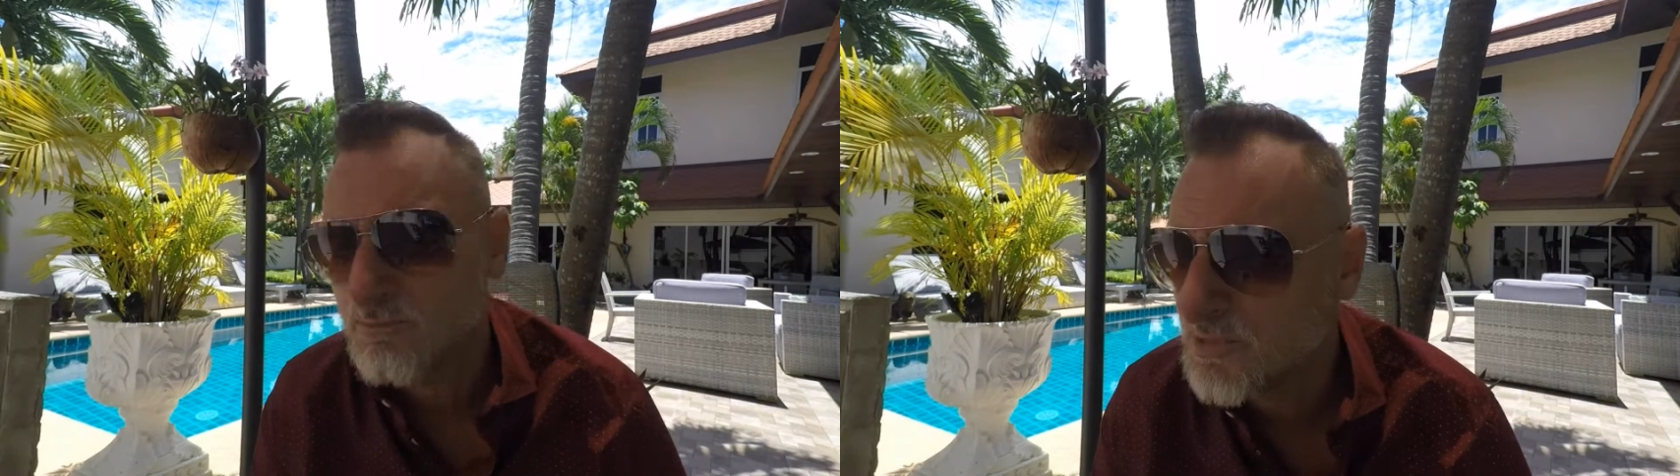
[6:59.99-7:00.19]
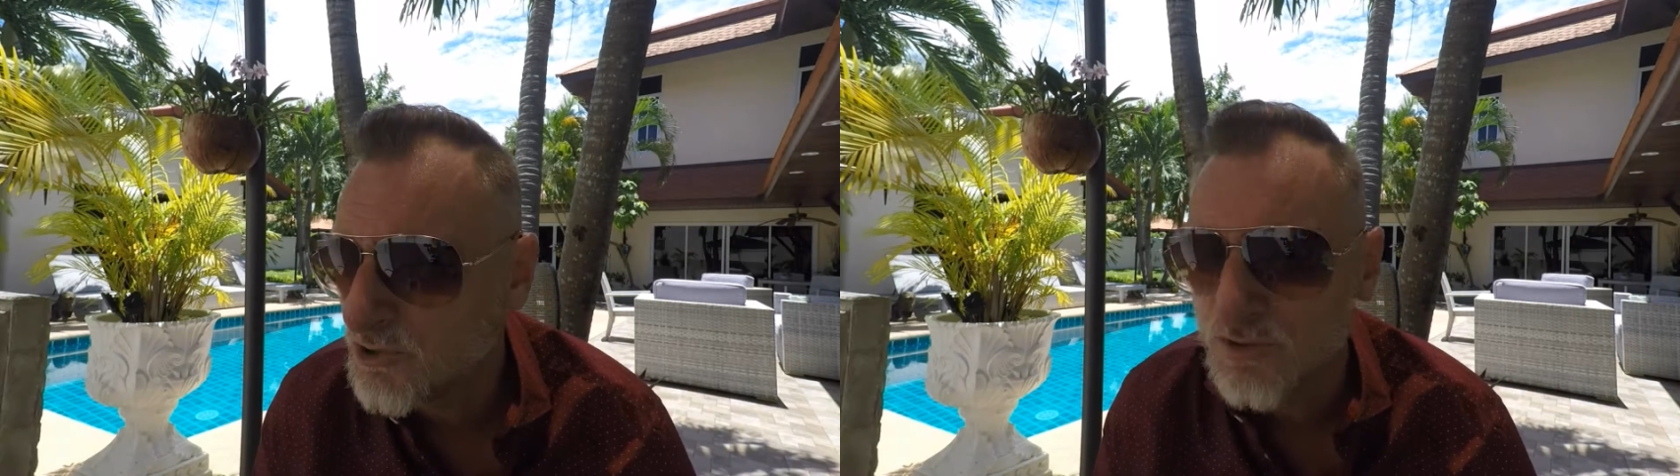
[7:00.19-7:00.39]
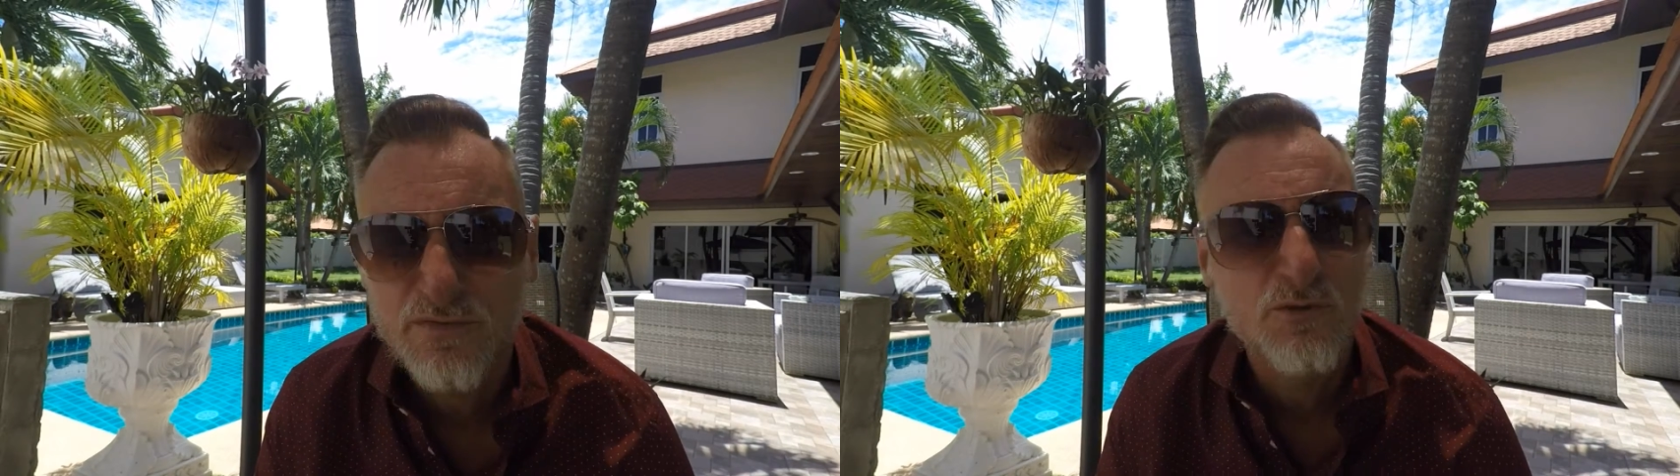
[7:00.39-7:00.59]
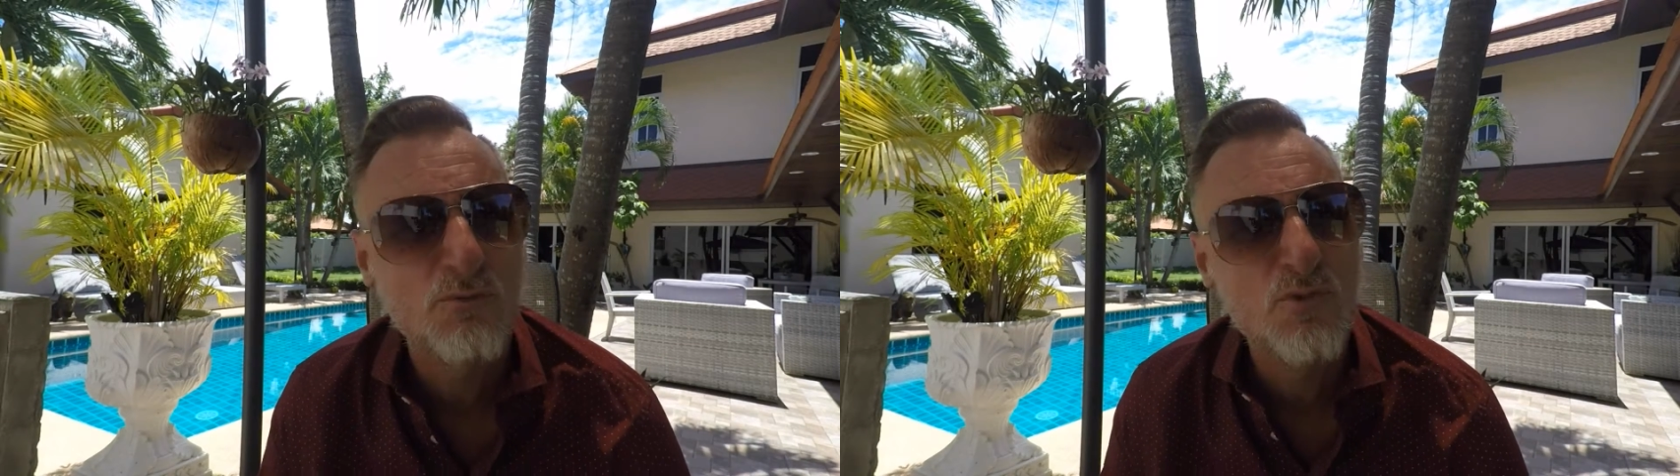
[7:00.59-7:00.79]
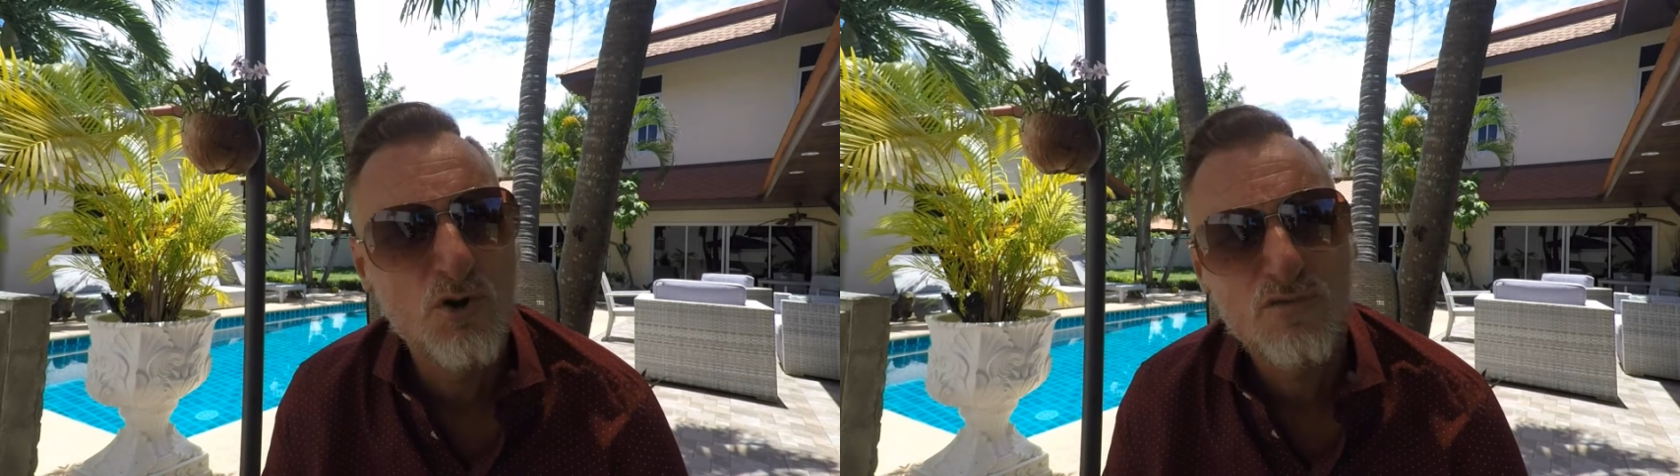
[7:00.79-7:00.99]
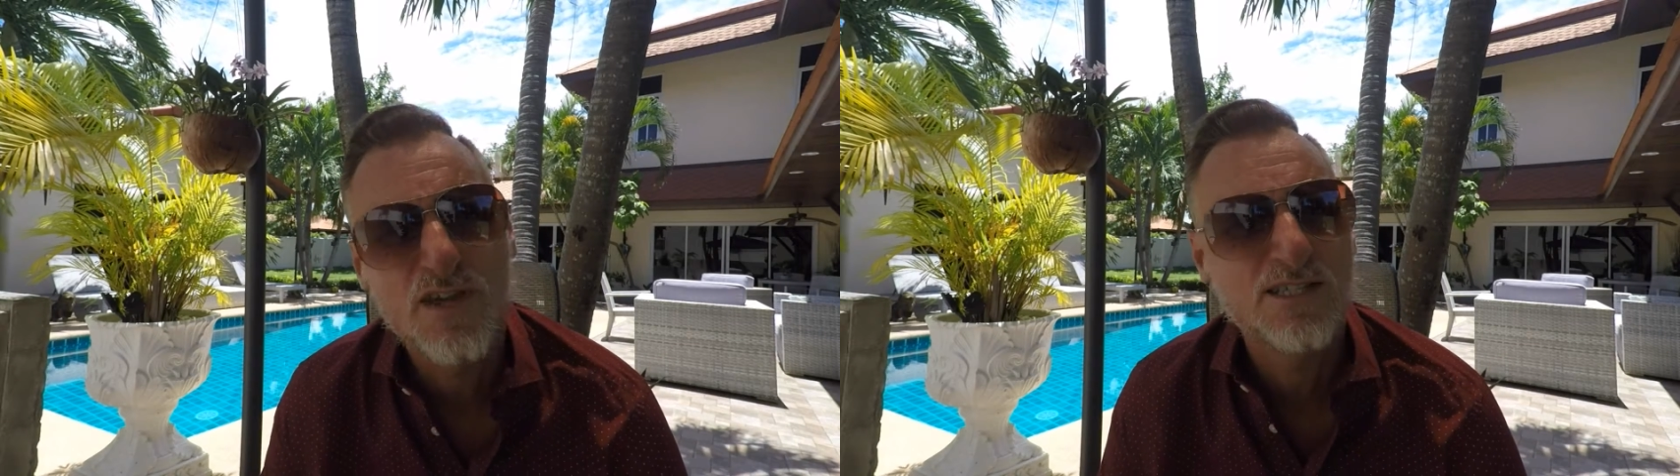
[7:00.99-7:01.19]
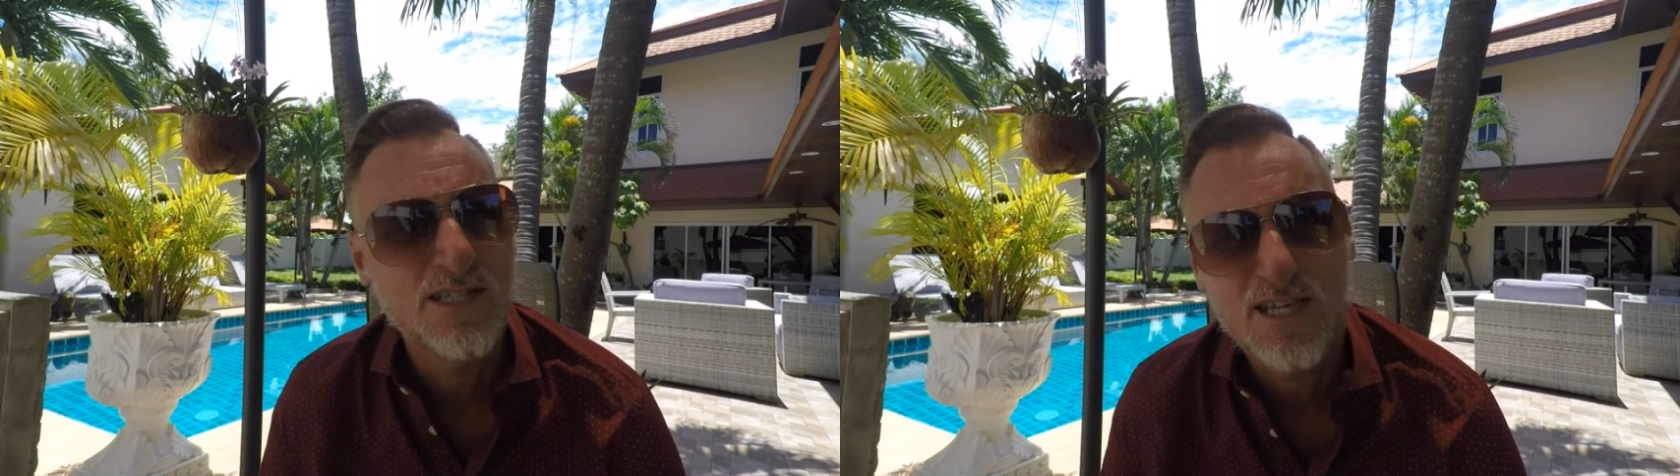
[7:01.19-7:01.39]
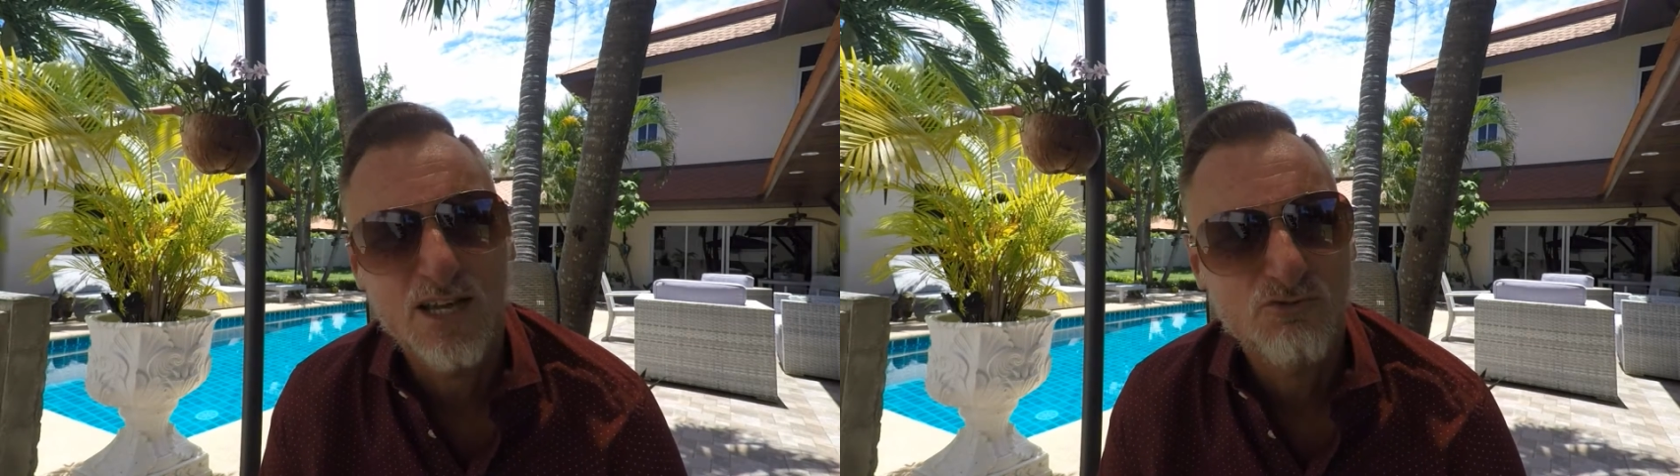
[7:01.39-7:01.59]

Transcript: beautiful movies and get